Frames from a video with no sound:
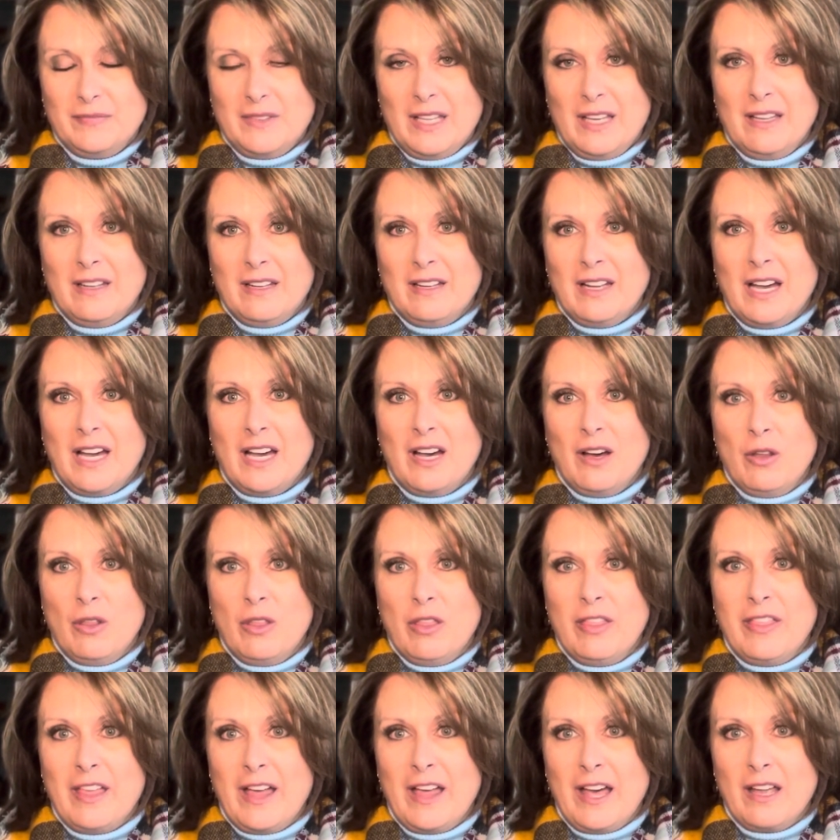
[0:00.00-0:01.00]
and how
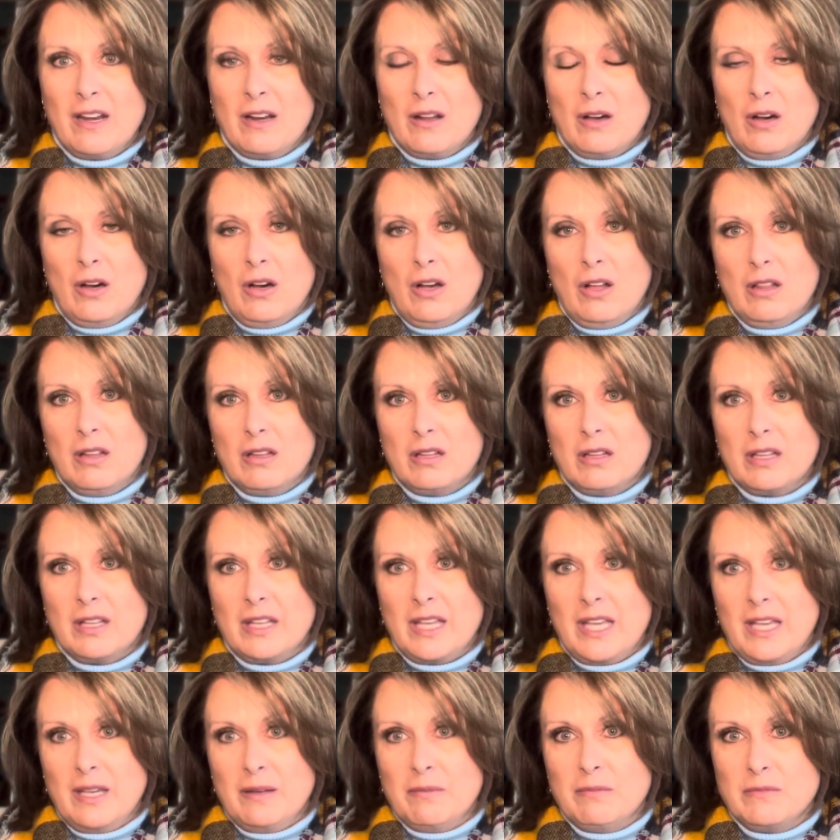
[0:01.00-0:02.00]
that all
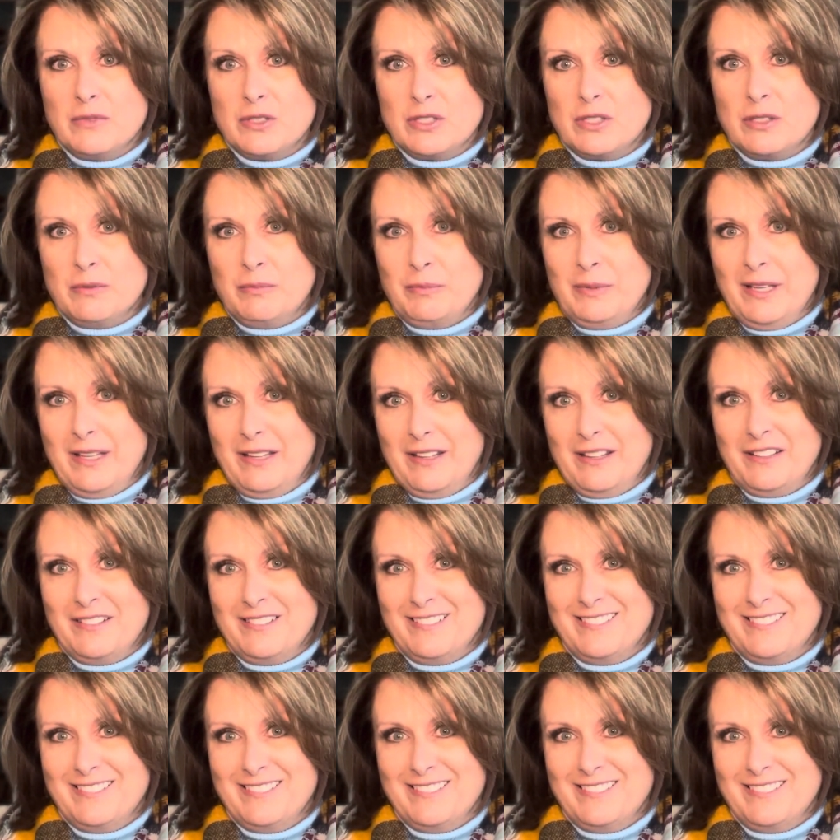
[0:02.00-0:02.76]
came to be.